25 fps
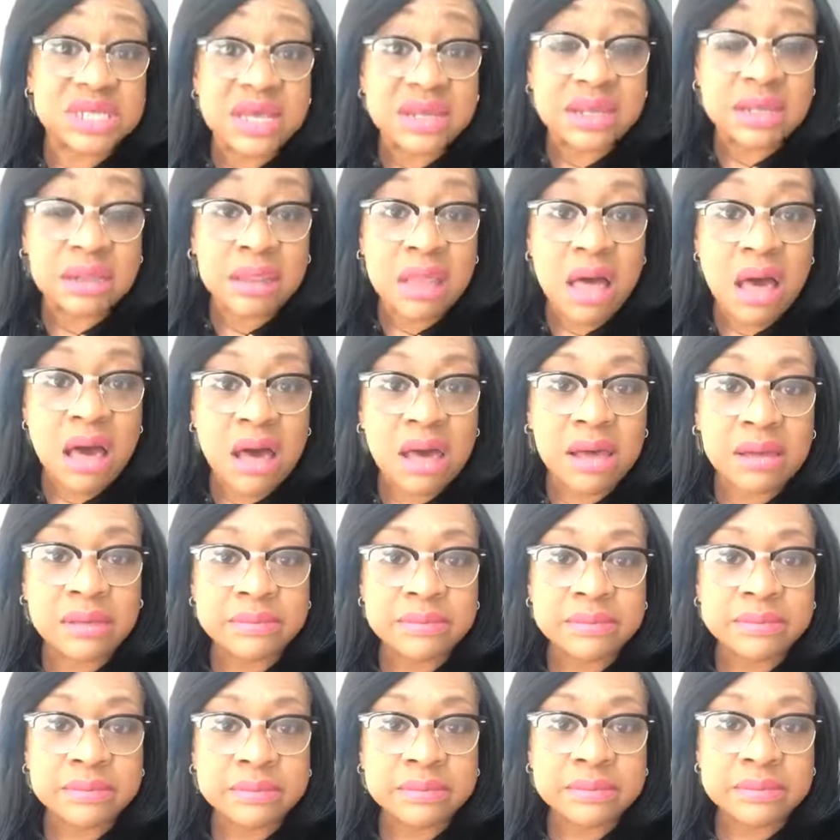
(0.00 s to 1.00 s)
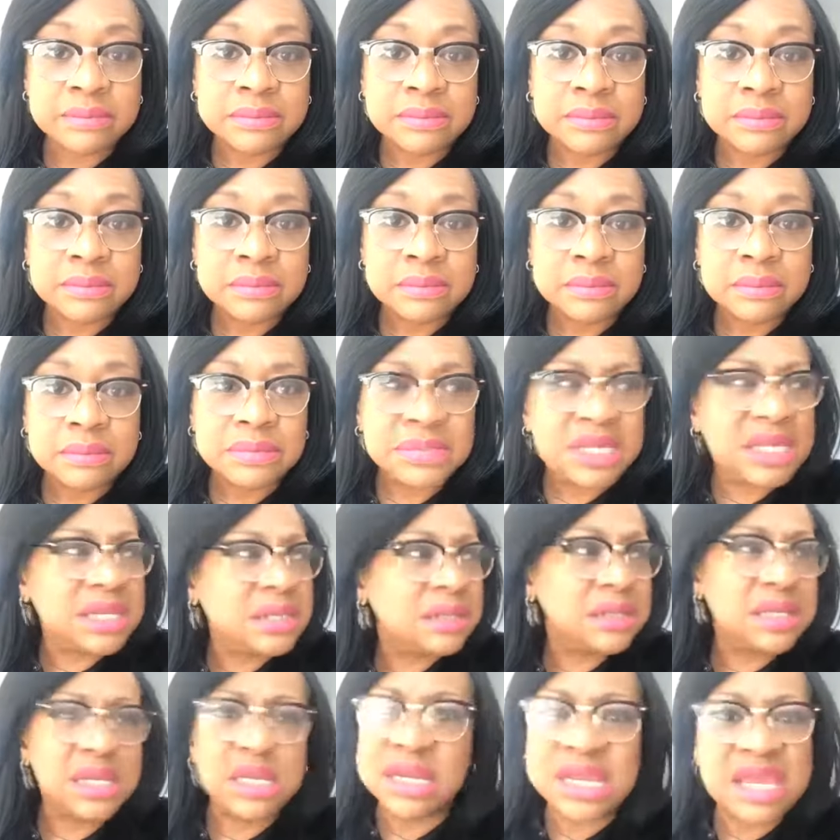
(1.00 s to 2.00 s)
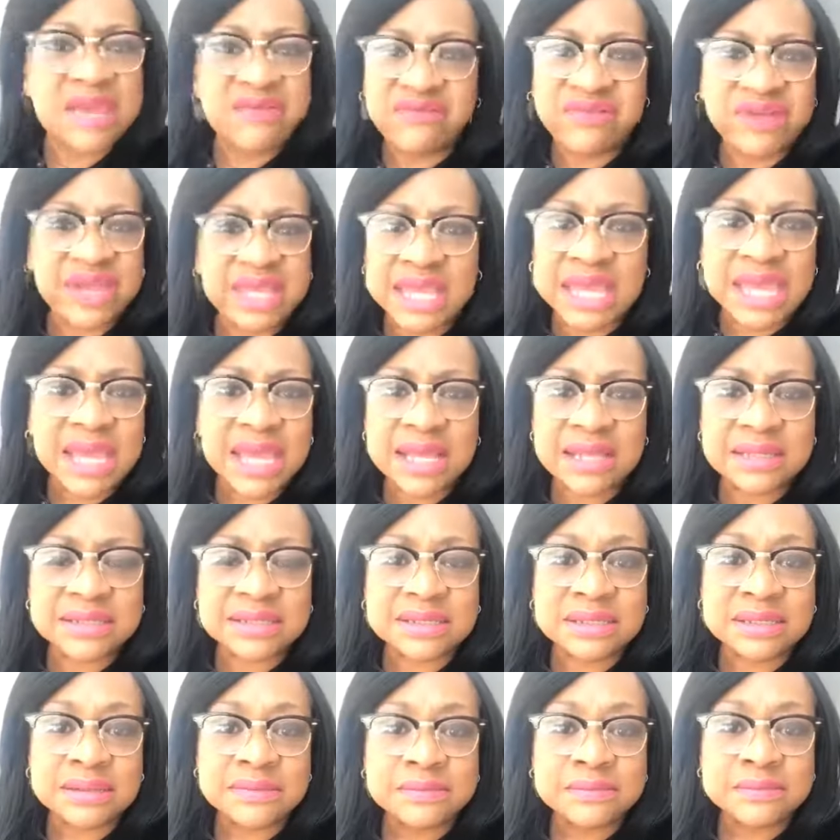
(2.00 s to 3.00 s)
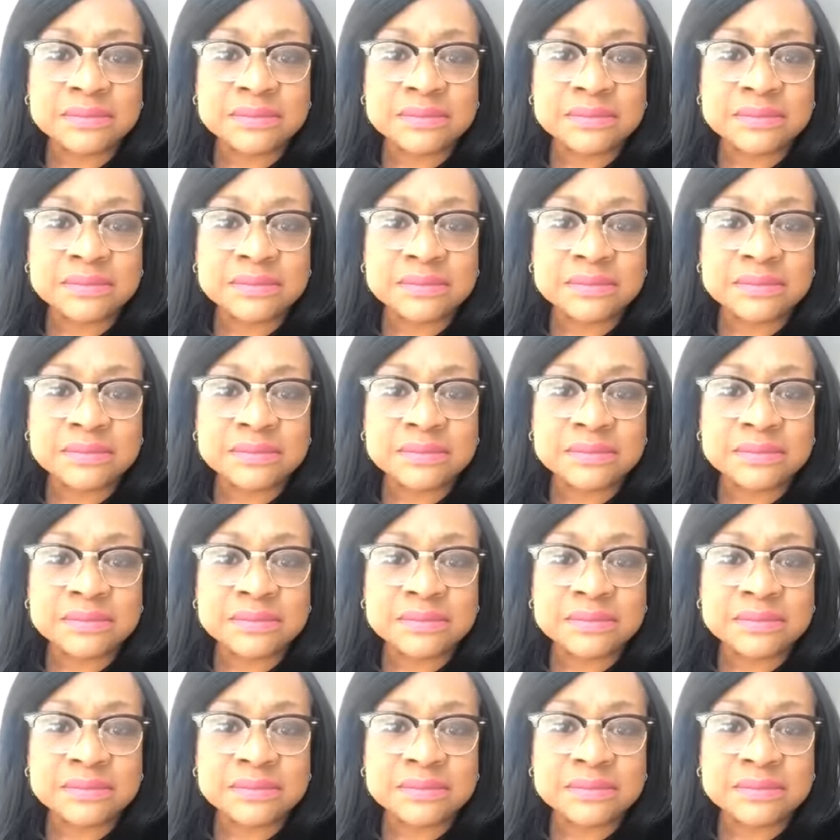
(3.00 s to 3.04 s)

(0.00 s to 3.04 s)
son-in-law. Did he forget?